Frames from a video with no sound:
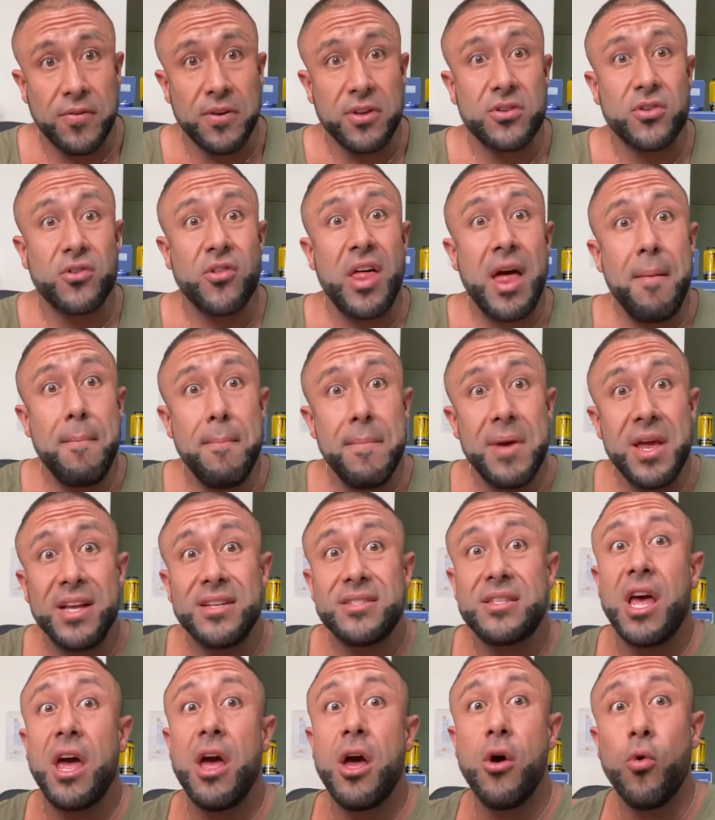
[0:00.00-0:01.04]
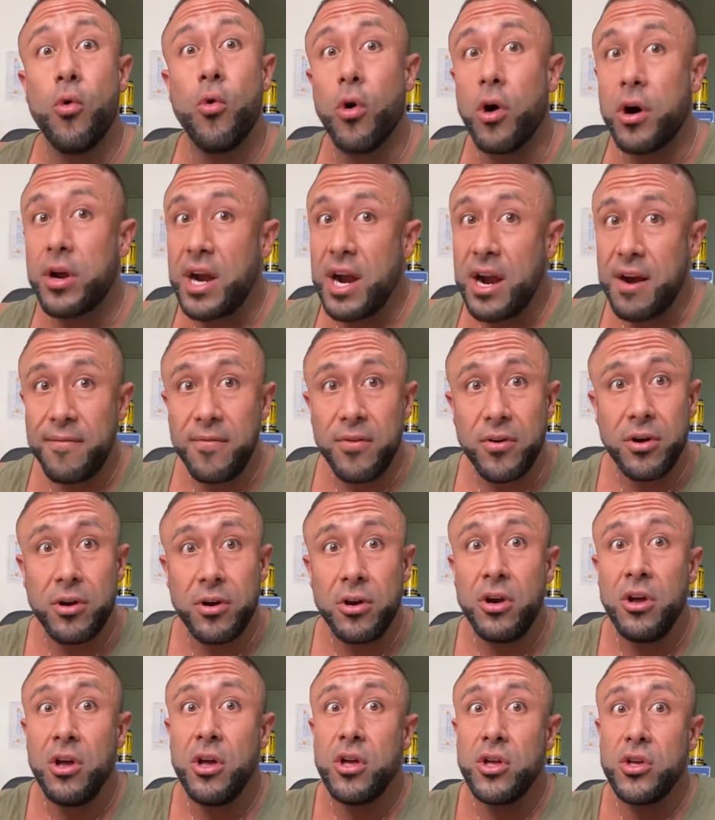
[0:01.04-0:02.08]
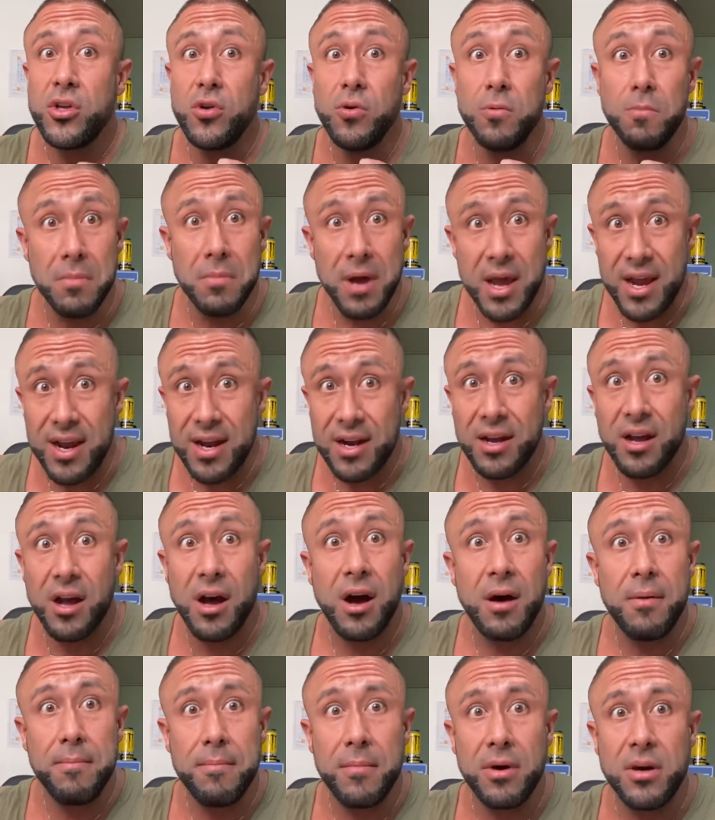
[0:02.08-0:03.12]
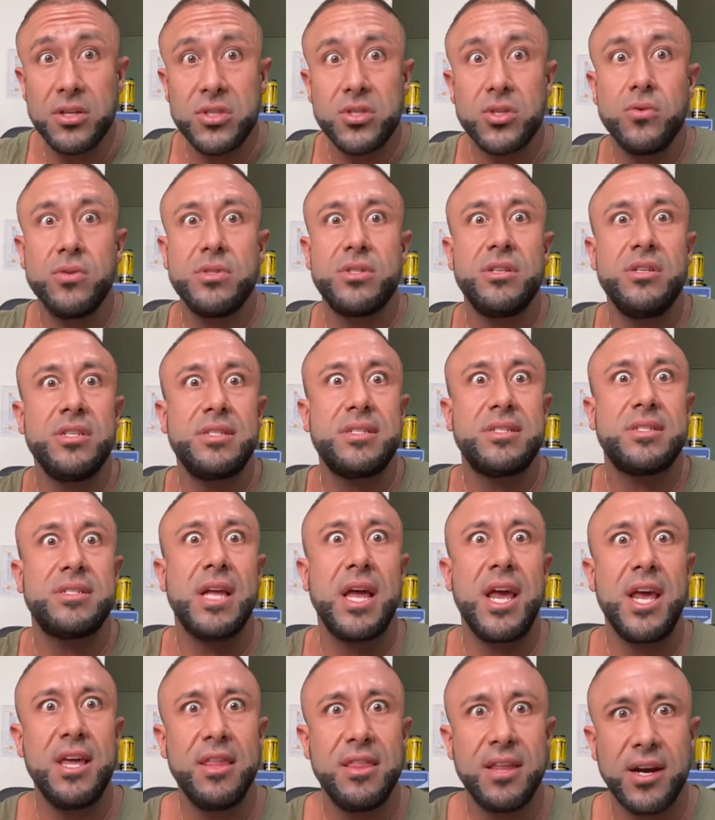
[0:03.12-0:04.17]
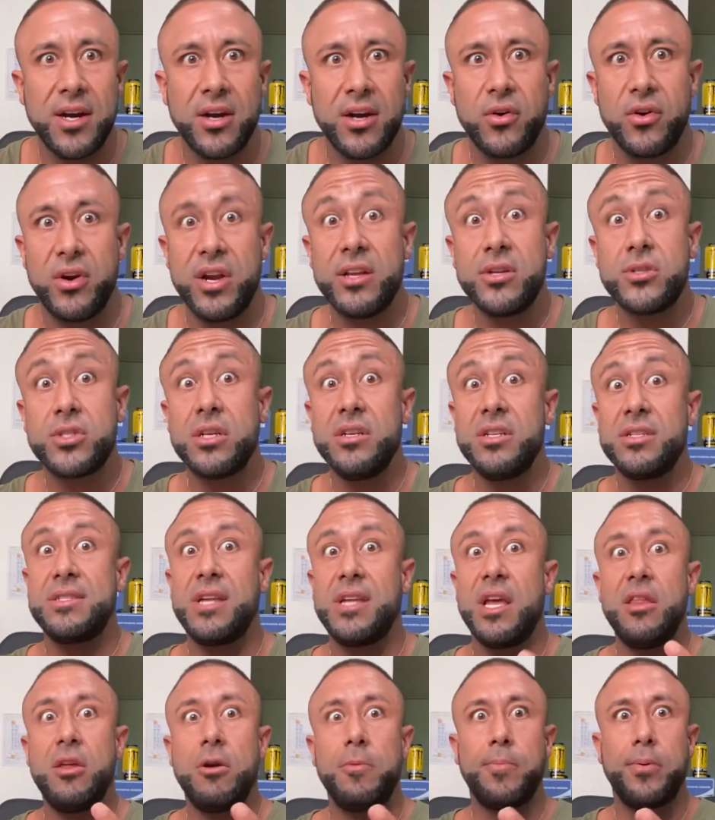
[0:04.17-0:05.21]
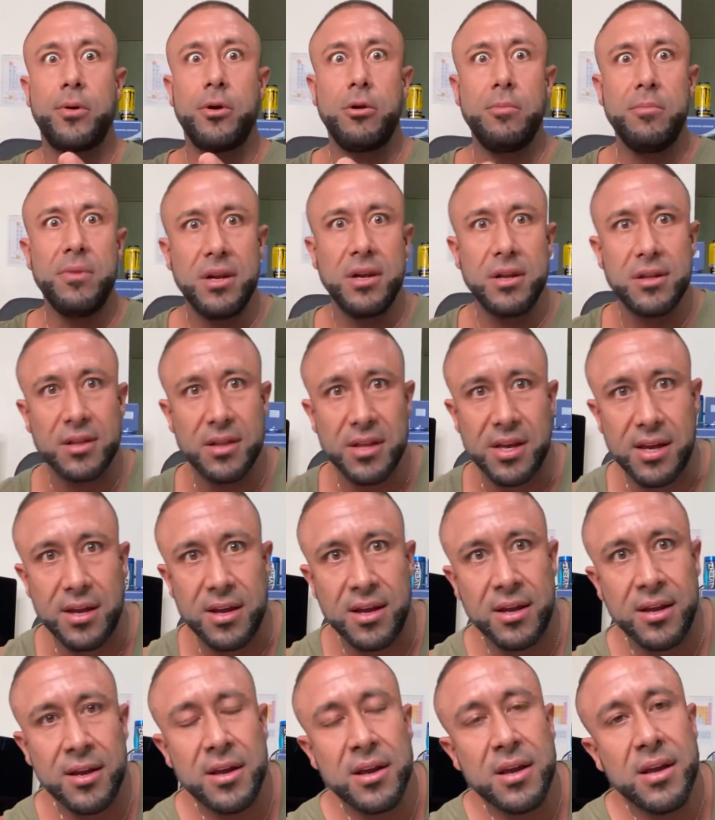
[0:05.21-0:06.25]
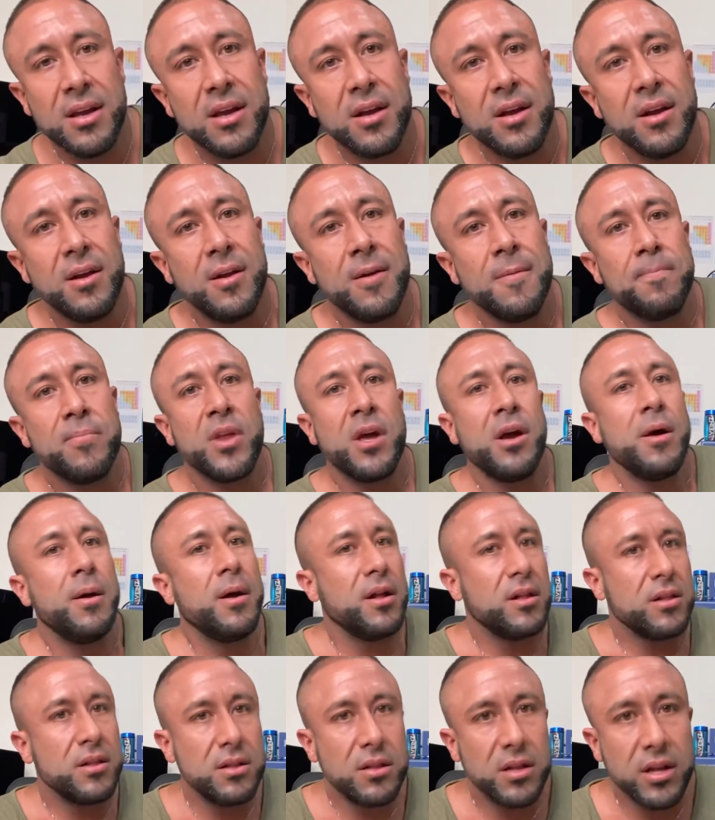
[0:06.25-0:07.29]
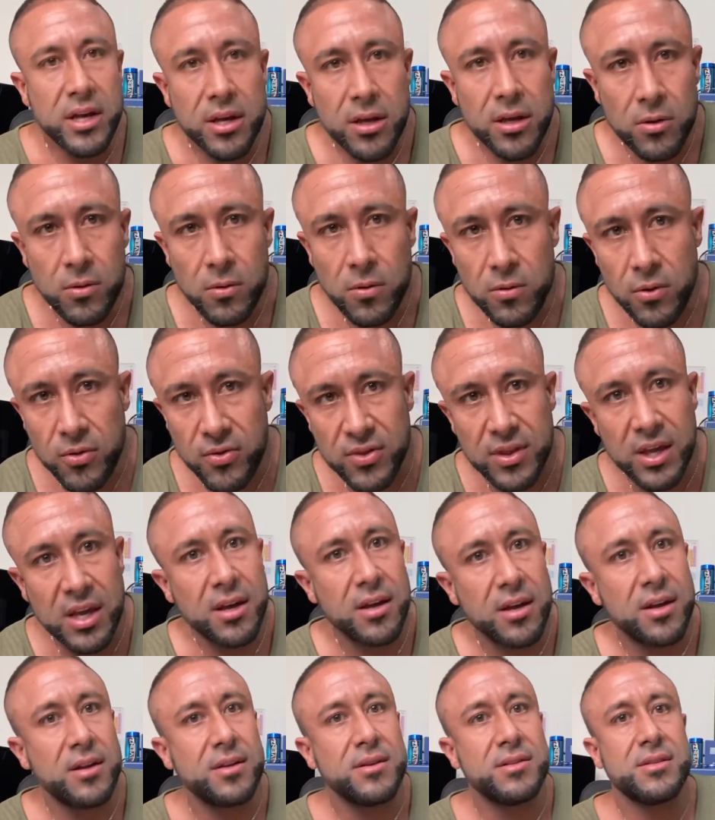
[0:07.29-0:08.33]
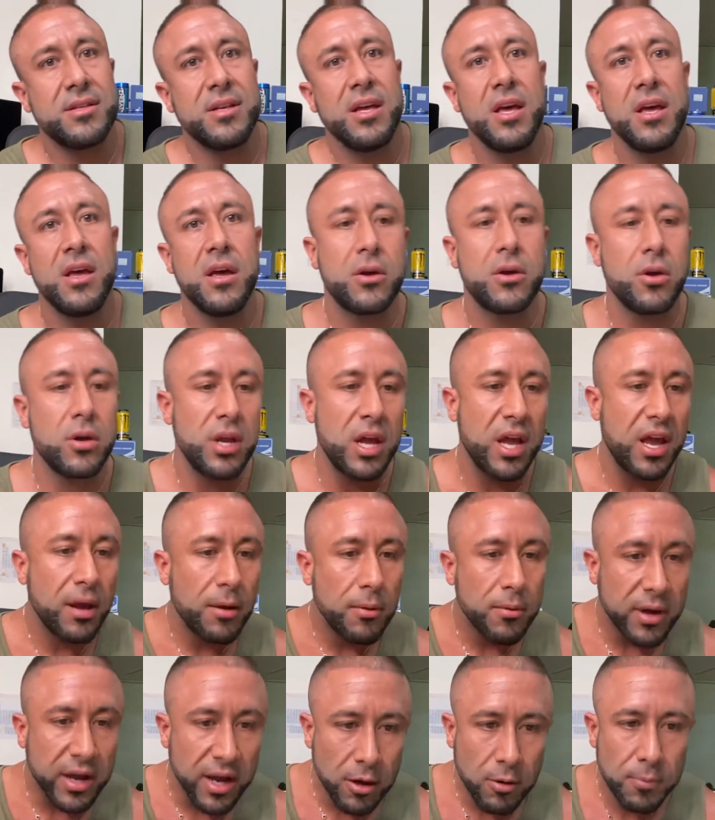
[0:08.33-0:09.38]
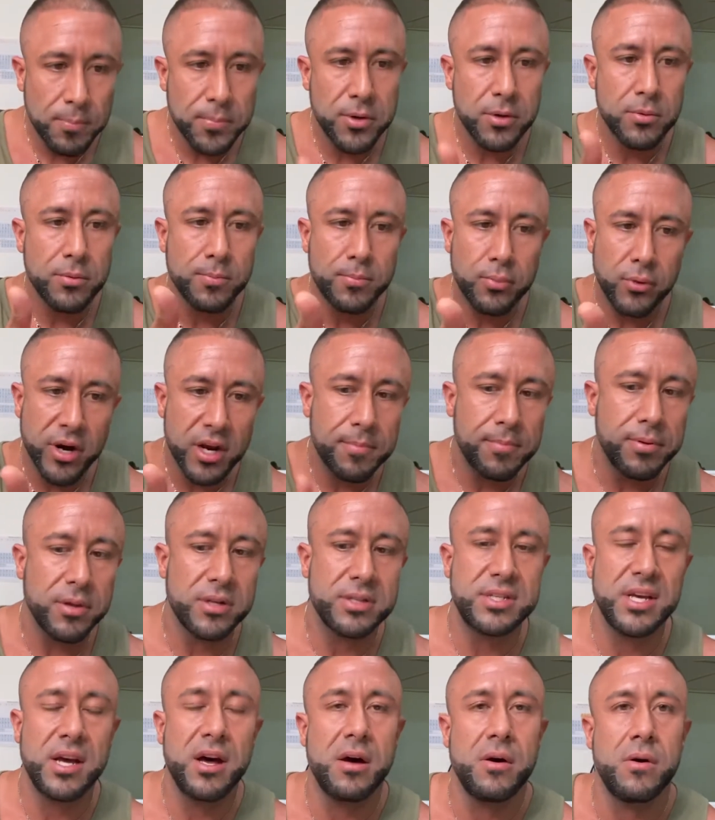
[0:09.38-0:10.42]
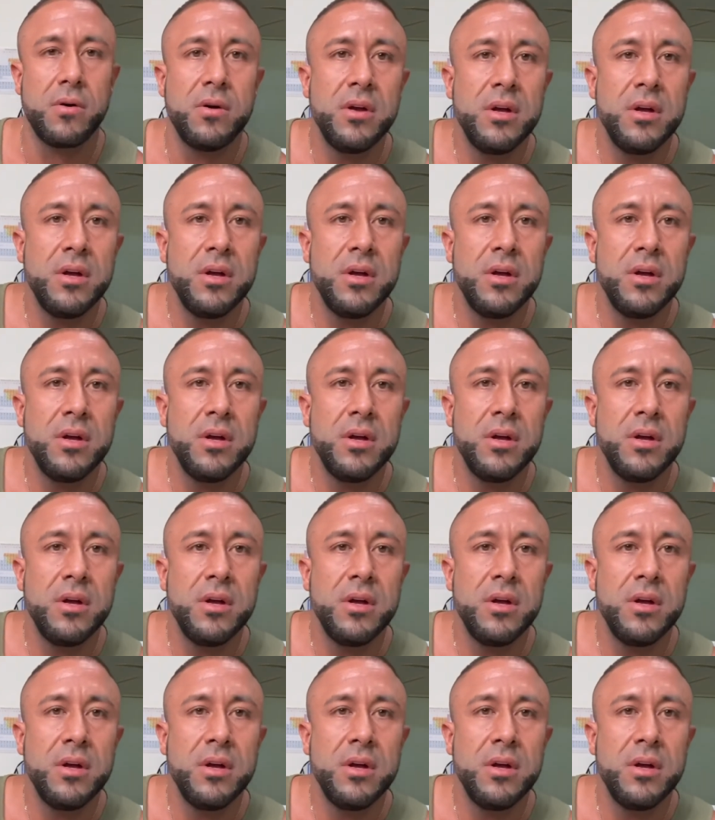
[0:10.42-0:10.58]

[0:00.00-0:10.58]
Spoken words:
So that means whatever you make a muscle is going to stay there, and it's going to stay there permanently. Little things could help you break plateau.